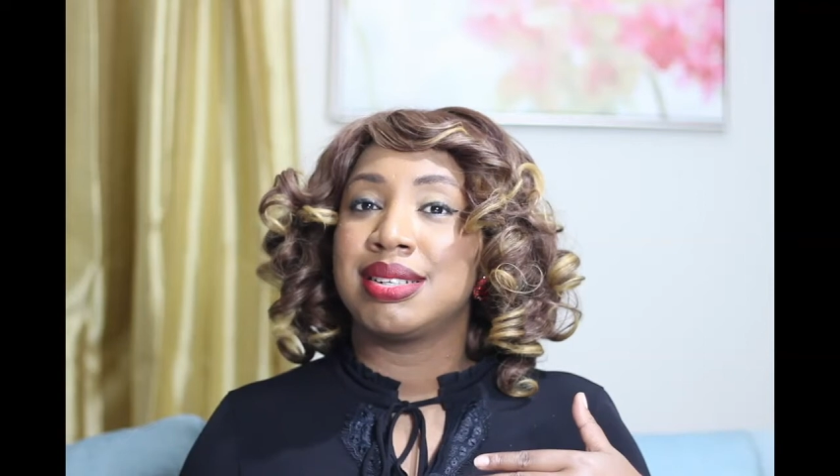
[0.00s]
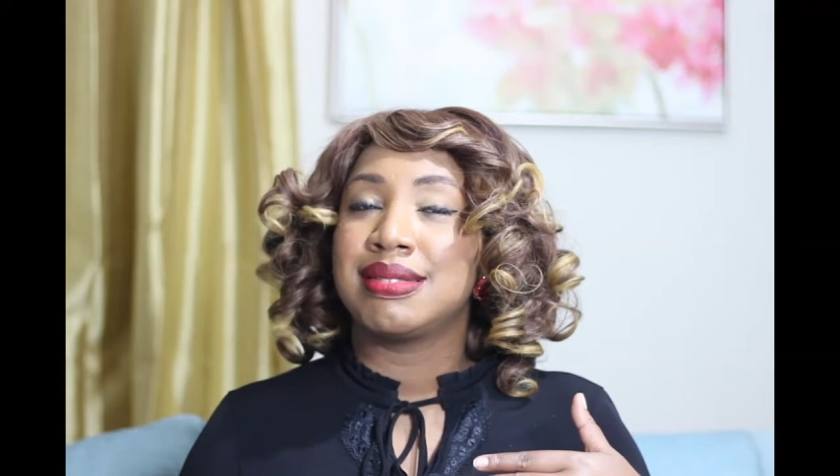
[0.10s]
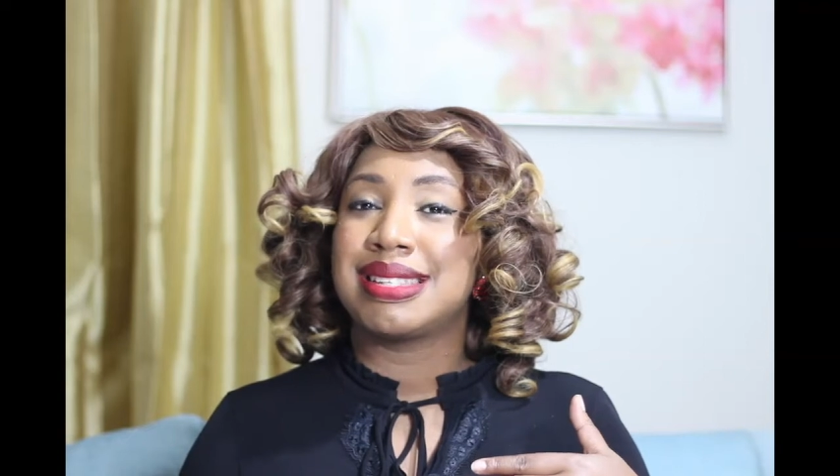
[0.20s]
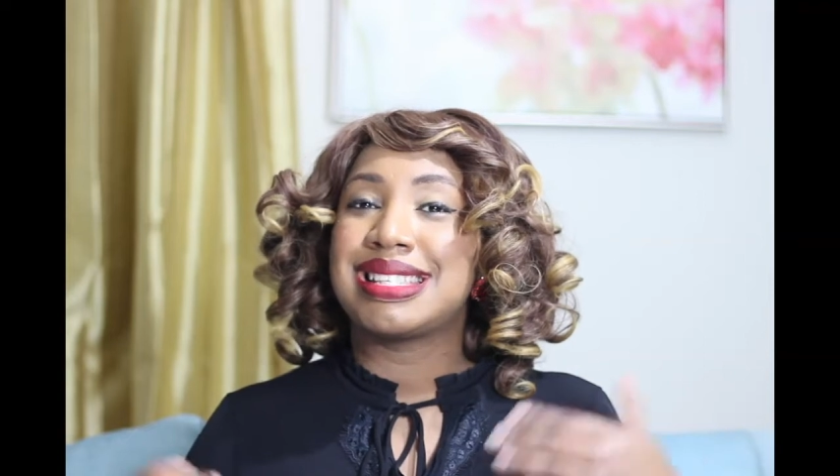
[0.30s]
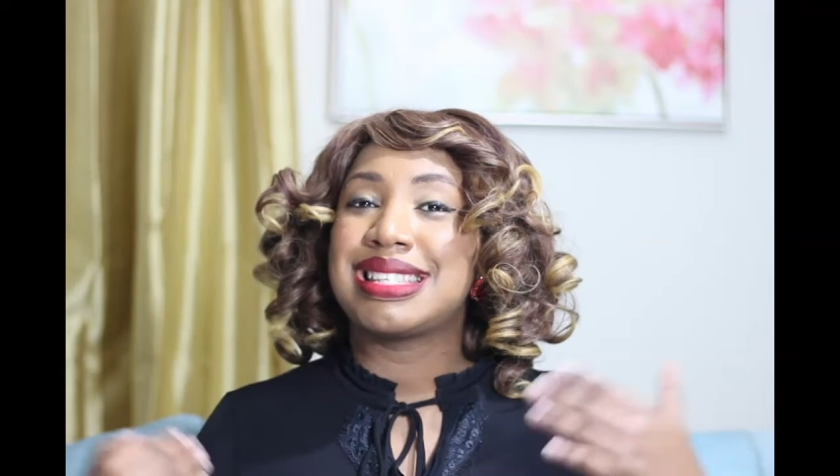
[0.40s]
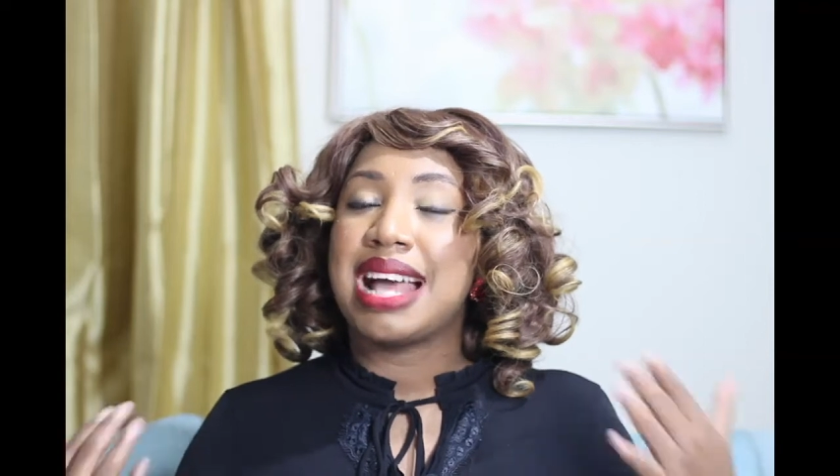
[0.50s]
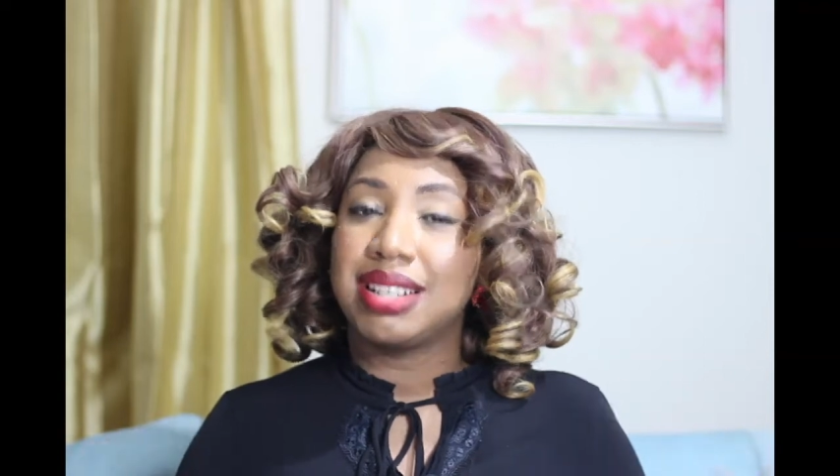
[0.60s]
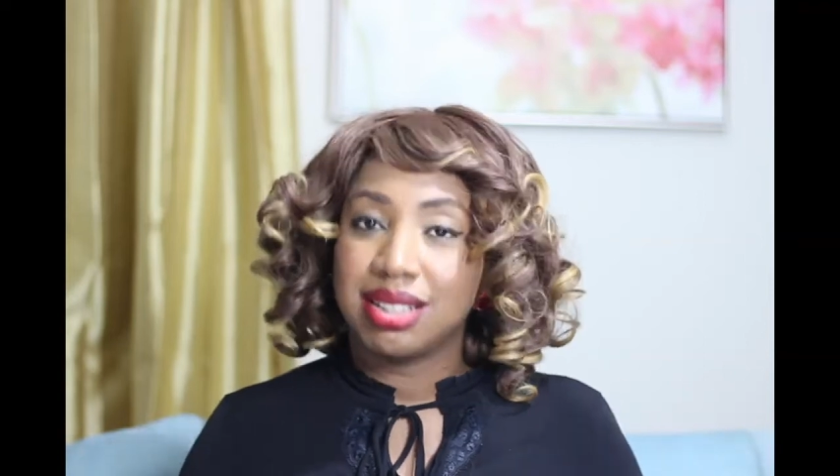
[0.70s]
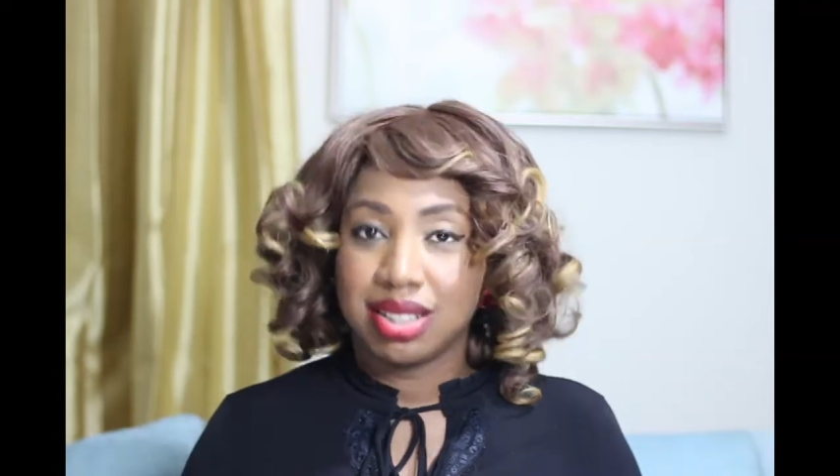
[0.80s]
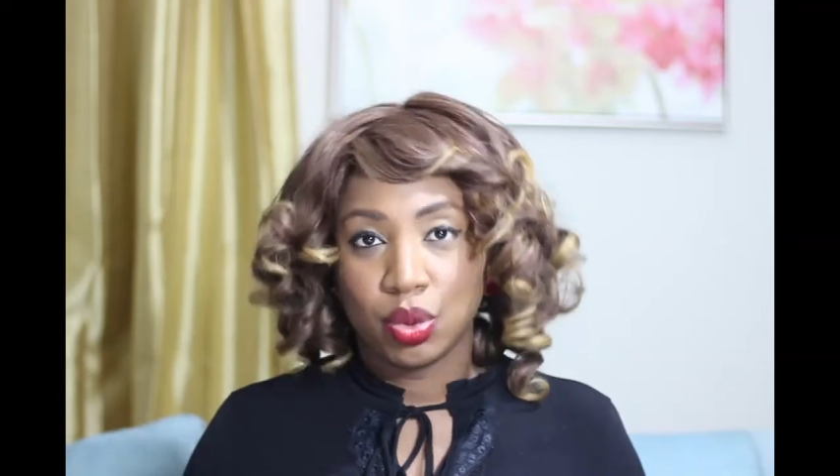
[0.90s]

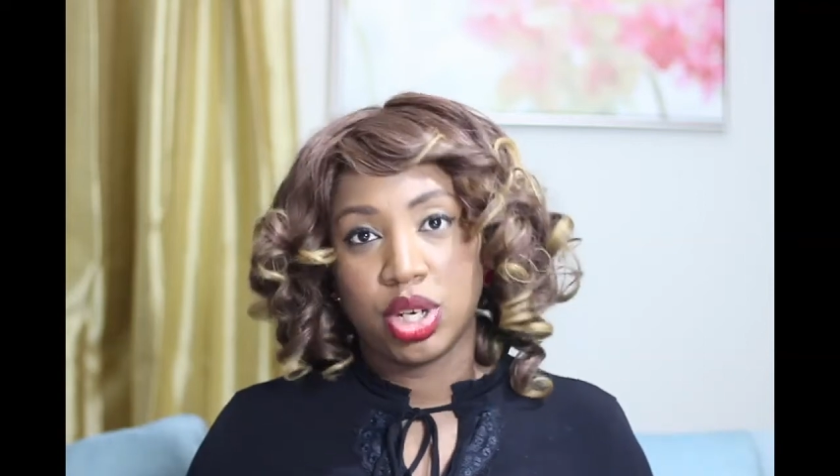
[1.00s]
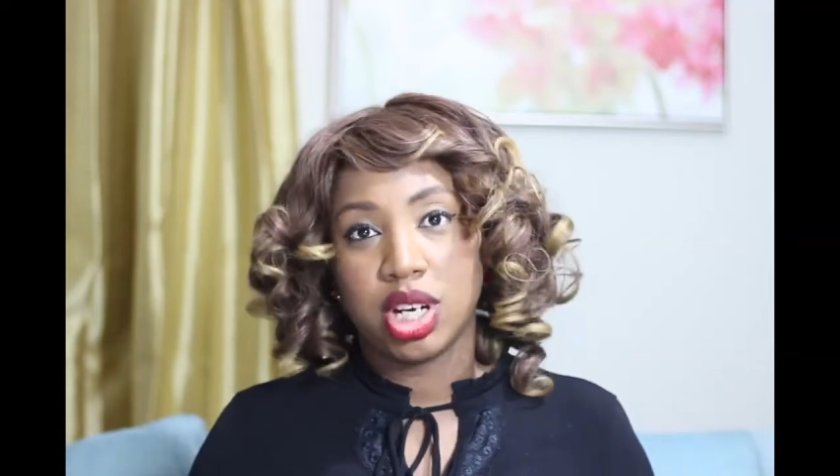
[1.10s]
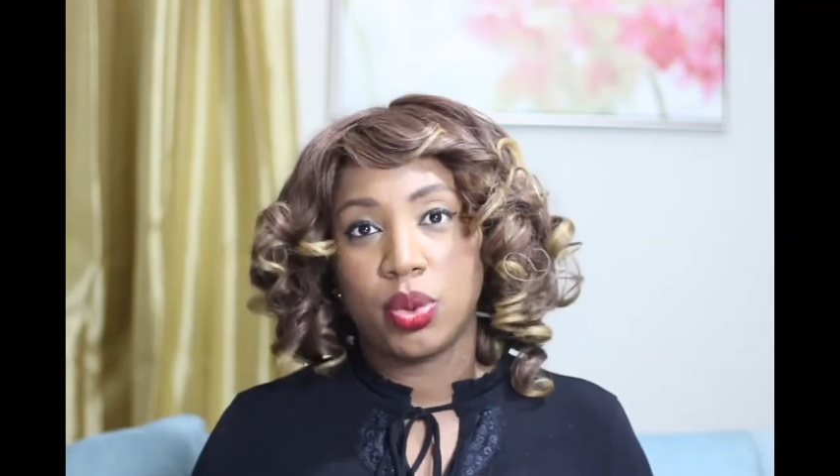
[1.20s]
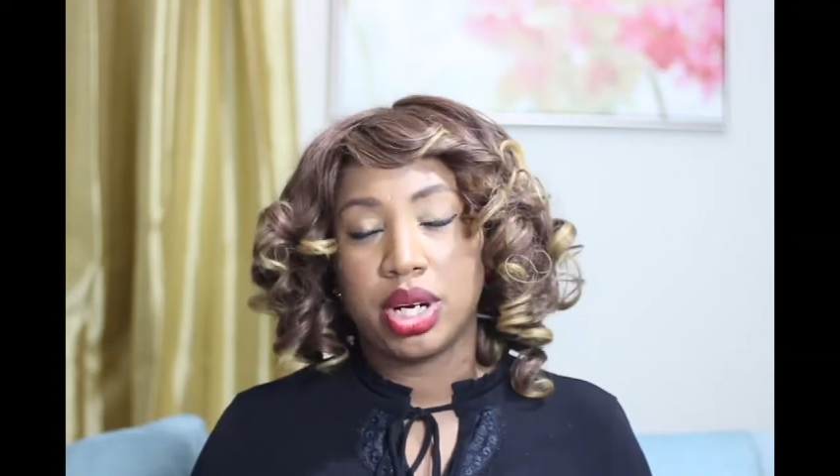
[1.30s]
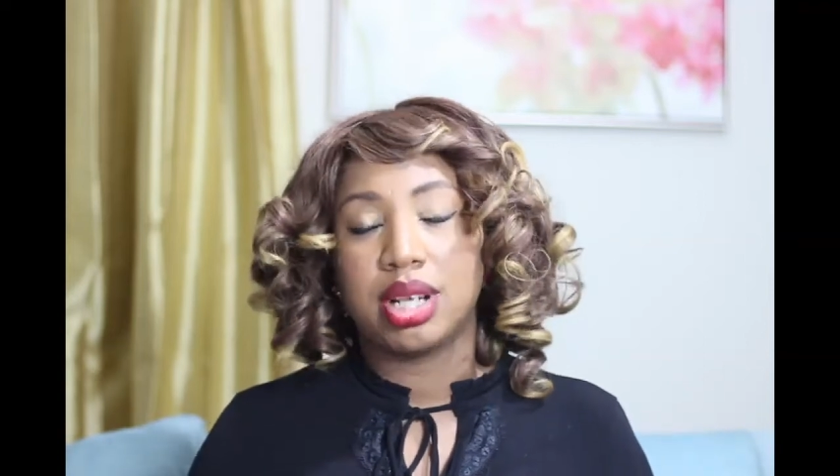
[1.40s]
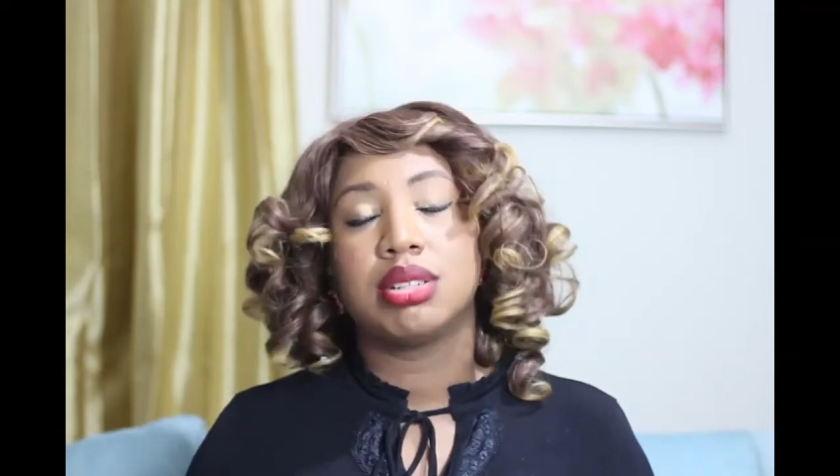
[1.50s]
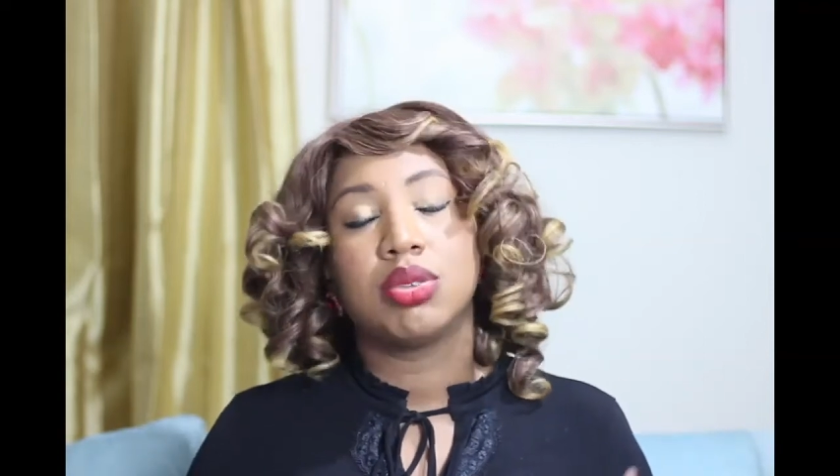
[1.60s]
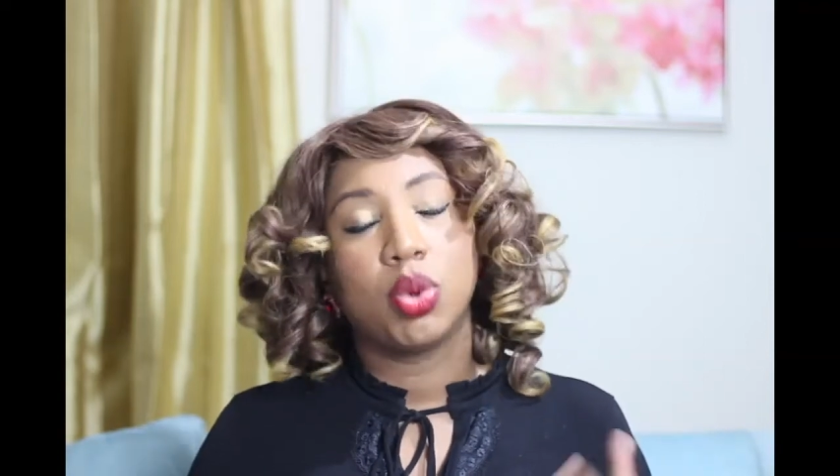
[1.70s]
standard workwear,